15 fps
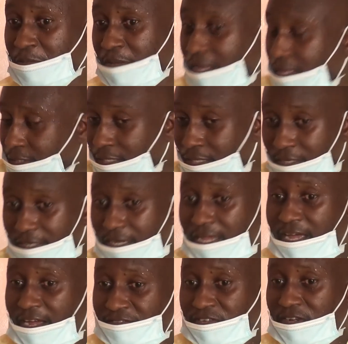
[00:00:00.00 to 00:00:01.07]
beings. They
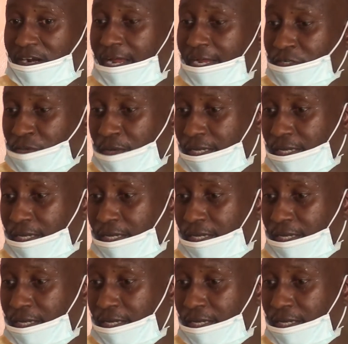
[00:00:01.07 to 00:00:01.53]
have the right to